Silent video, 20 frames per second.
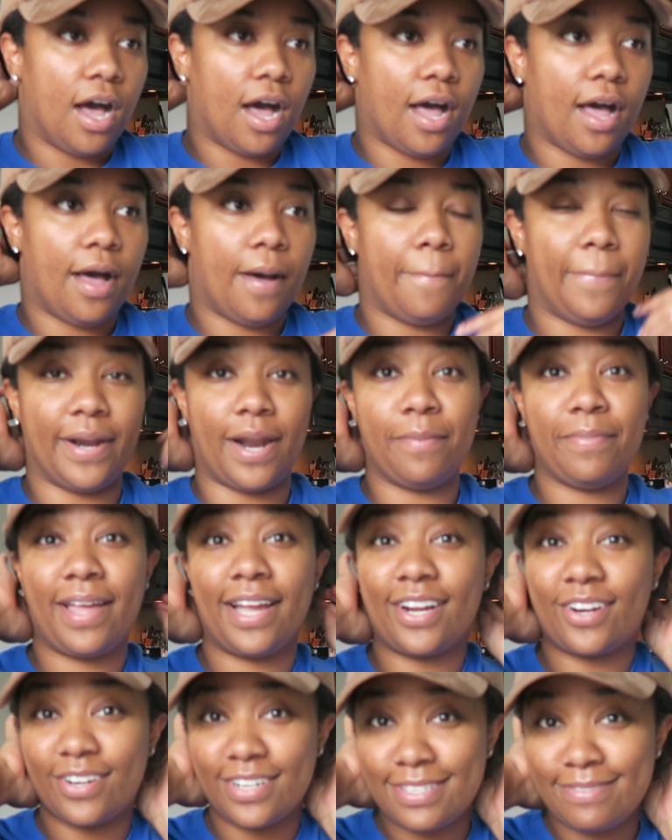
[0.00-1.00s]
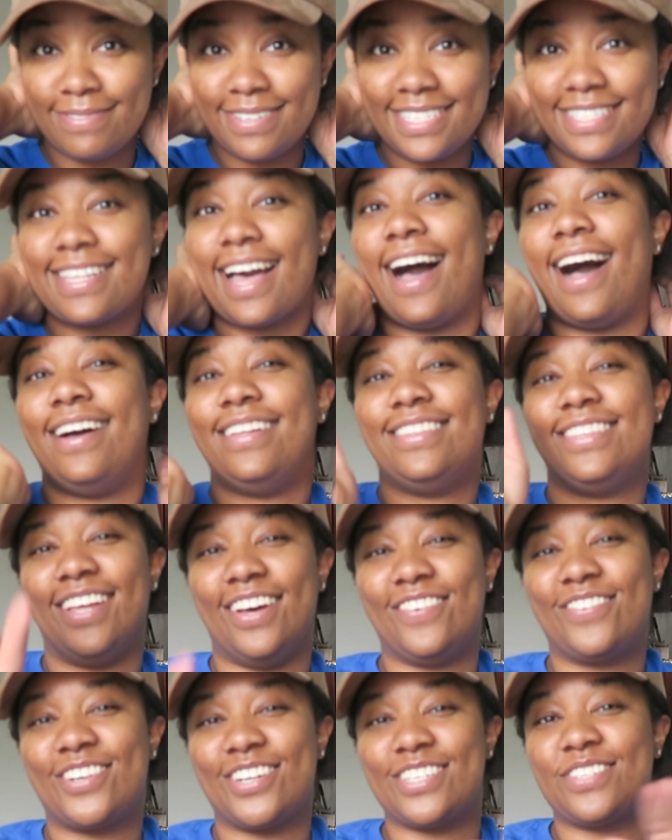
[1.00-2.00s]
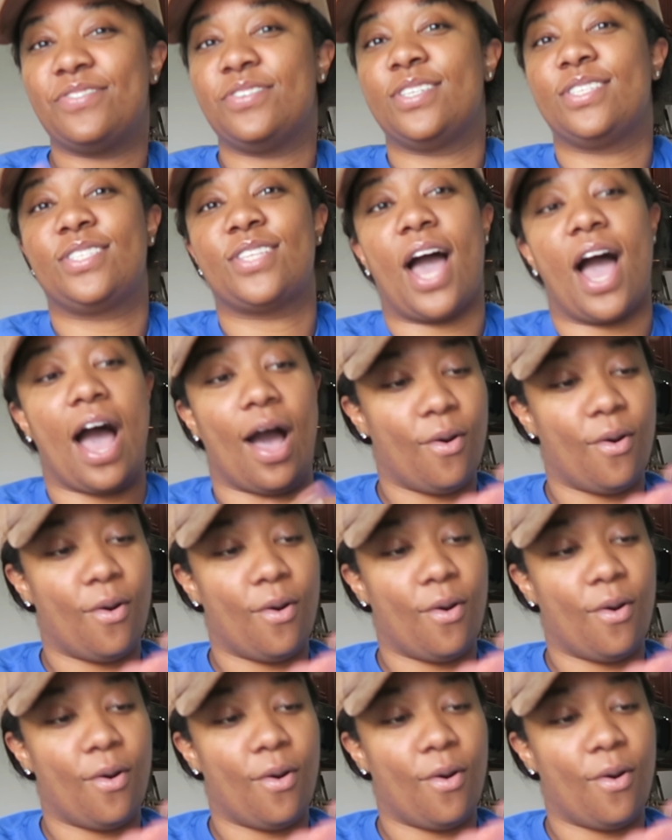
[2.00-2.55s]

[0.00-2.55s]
Um, but I'm like, Christmas, I love Christmas.